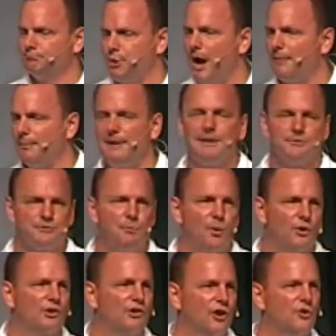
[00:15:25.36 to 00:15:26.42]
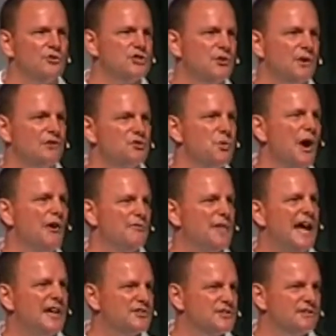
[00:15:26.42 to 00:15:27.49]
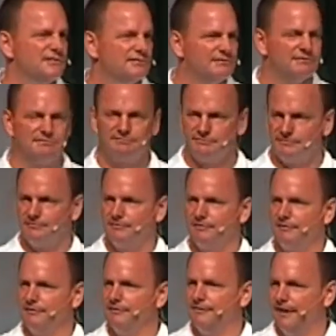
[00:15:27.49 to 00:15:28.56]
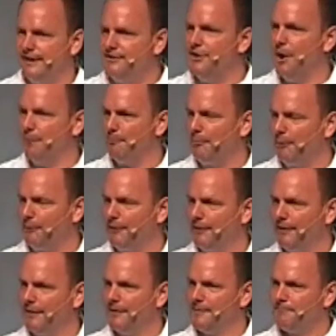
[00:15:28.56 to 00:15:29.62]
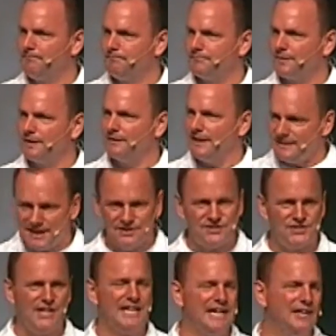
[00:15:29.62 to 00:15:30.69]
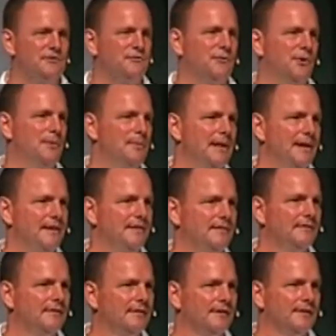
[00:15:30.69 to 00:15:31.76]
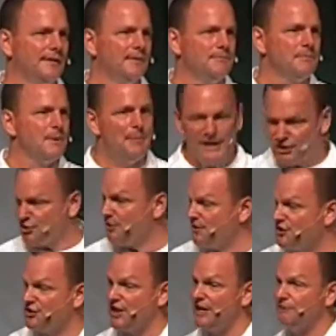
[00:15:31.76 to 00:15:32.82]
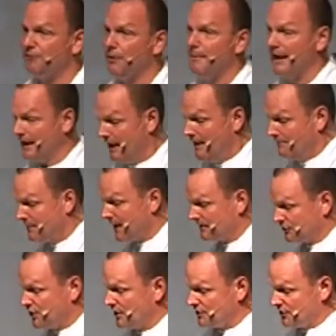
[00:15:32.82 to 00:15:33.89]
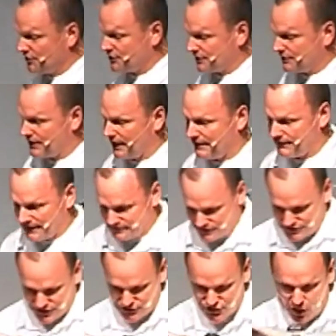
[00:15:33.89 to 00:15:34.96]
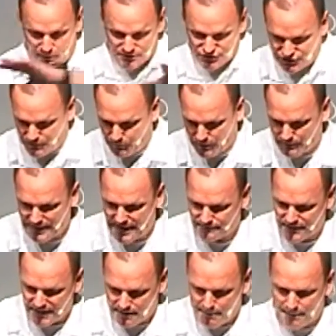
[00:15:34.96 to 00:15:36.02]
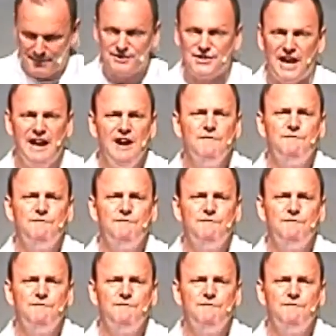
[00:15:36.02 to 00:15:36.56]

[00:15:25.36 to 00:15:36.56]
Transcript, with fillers: Probably it was more close to a 12,000 in number. Let that sink in for a minute. Picture the scene for a minute. They, Jesus he says, Go and see, what do we have? They come up, they say,